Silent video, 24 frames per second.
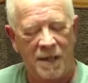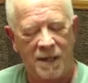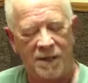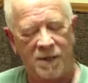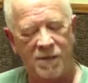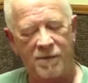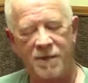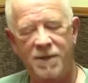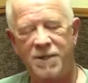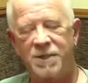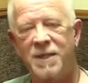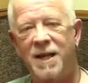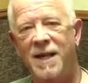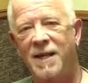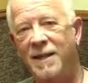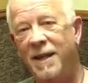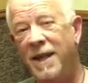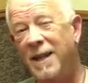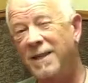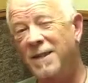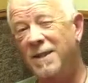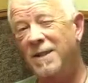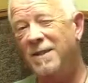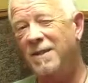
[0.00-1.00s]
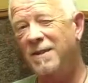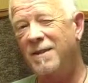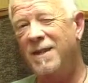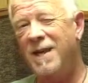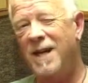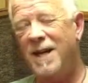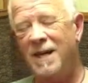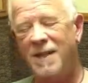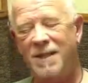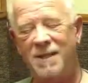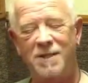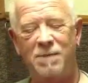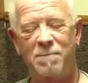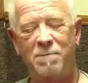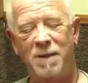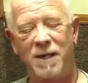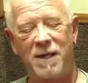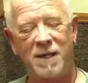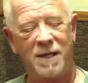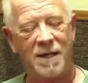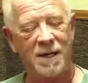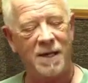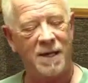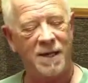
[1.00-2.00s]
The reason I'd like to do that is
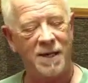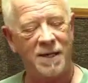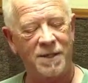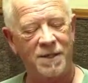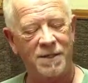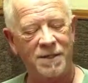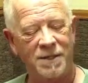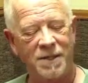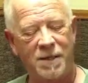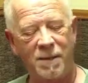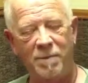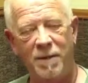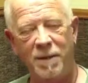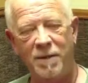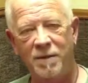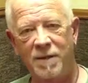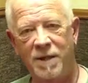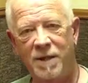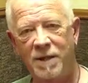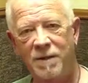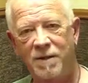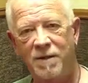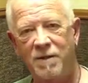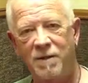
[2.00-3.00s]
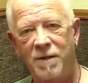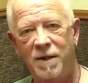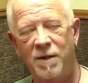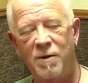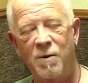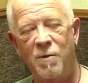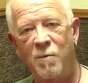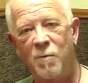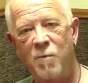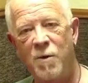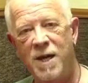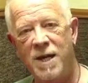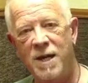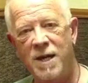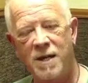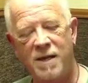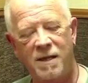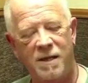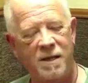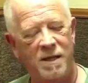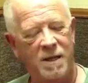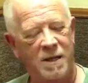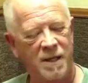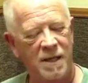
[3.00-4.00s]
because typically during a
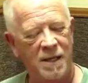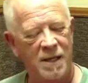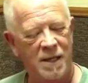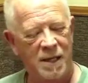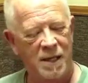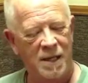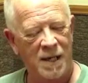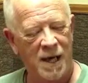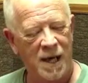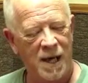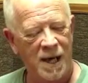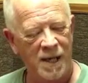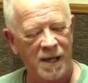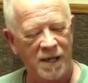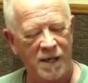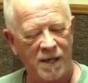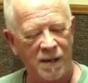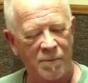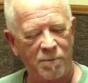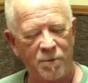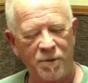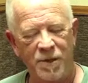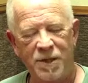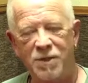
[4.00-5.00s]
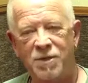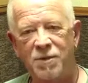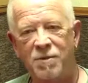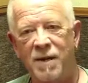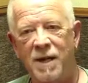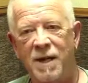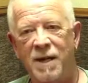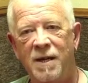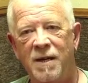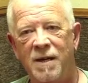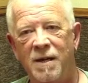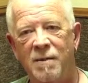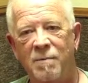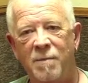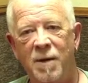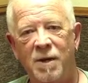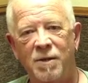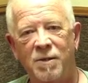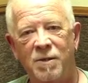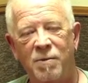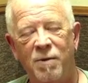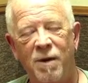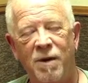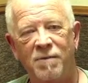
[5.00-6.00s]
week, I end up restringing
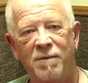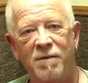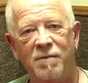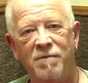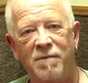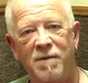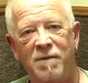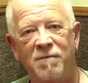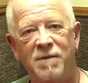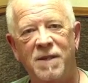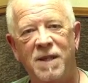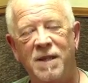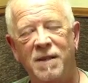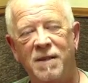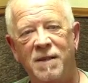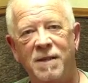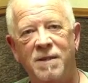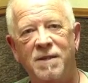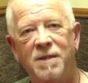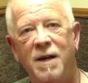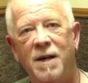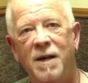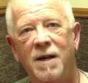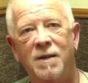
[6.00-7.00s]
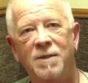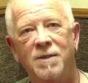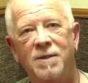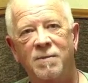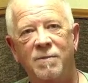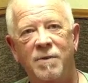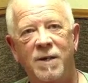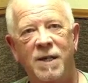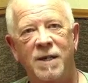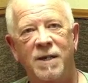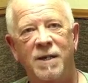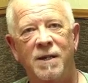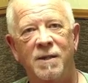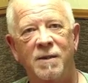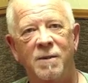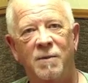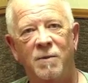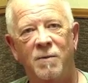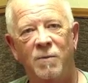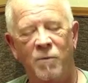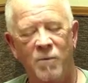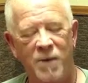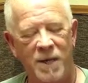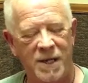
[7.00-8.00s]
about 12 to 15 guitars, week in,
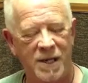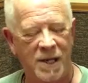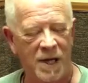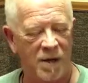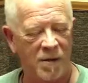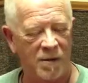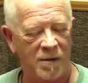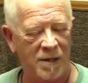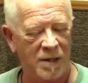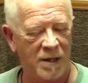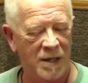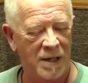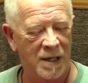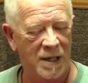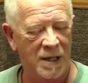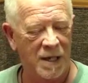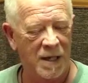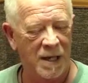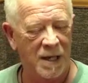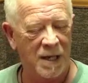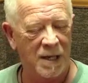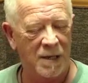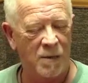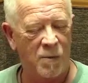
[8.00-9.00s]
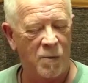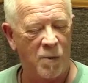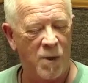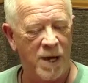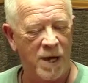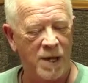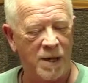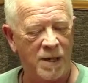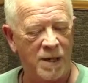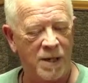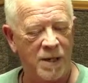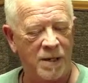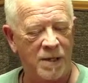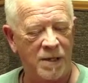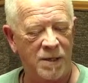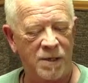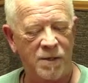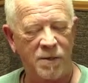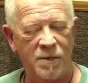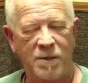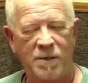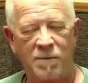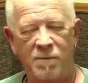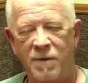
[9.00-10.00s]
week out, when
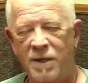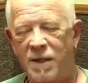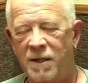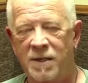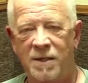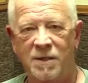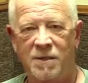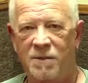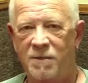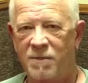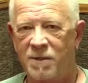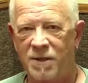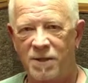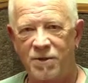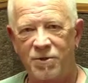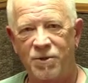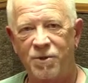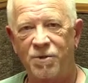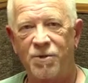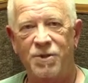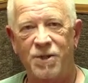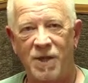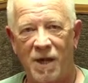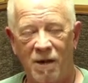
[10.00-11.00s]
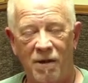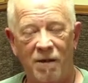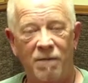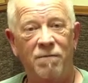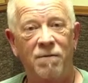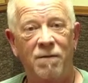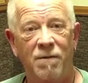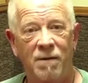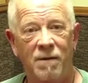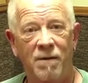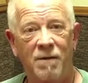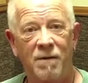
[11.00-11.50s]
you could really do this yourself.